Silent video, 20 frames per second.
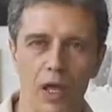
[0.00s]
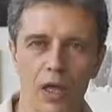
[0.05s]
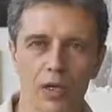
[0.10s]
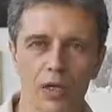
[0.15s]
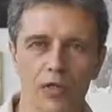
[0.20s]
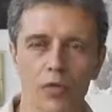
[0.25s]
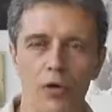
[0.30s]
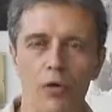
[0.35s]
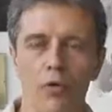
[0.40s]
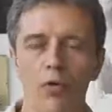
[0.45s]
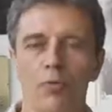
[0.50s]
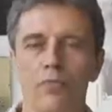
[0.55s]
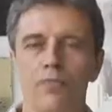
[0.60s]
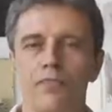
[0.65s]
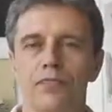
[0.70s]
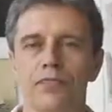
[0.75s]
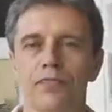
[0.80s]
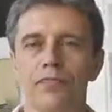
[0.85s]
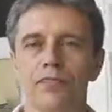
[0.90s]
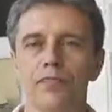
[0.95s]

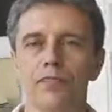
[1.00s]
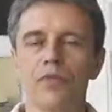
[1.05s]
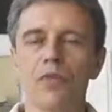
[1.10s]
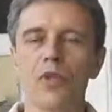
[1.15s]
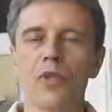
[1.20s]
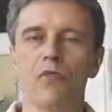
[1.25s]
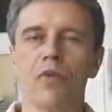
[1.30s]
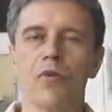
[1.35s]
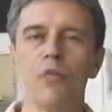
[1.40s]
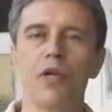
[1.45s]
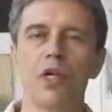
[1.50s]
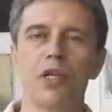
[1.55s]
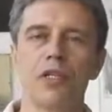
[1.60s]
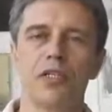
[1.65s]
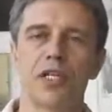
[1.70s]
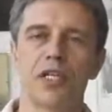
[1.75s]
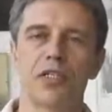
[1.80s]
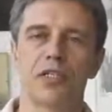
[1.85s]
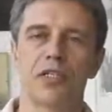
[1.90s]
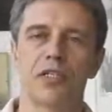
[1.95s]
So, for me, it's
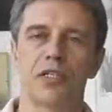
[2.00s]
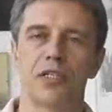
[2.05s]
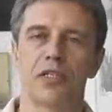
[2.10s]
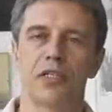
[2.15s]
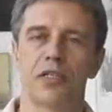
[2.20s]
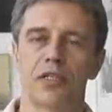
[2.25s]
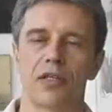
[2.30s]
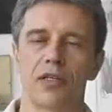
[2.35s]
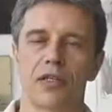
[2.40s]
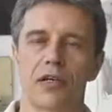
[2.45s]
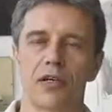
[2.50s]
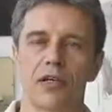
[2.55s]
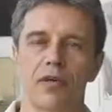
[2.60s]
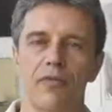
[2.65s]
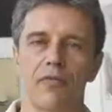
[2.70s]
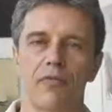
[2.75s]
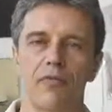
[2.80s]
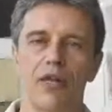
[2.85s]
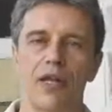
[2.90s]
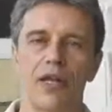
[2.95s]
just
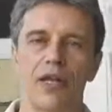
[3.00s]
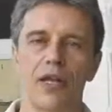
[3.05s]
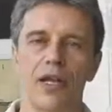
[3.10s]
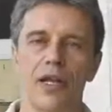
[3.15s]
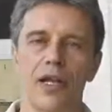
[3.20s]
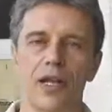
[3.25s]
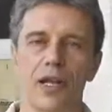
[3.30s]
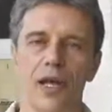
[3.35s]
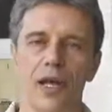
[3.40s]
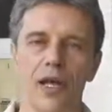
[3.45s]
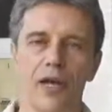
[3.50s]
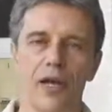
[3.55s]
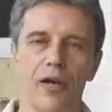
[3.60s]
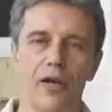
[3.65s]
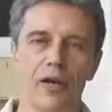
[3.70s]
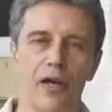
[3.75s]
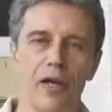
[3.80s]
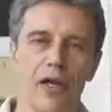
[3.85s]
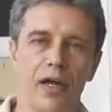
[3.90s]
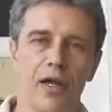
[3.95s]
a very clear
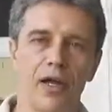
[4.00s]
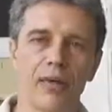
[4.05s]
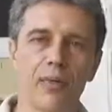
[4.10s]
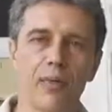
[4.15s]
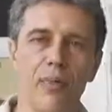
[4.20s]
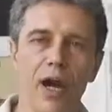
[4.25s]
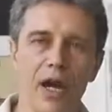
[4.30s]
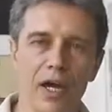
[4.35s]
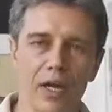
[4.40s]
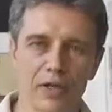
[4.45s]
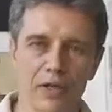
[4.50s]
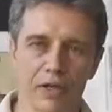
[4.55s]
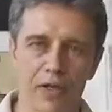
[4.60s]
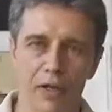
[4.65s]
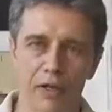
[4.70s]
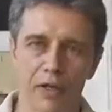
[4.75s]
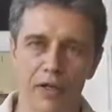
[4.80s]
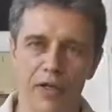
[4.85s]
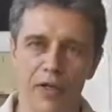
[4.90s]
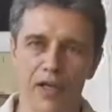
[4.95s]
reminder that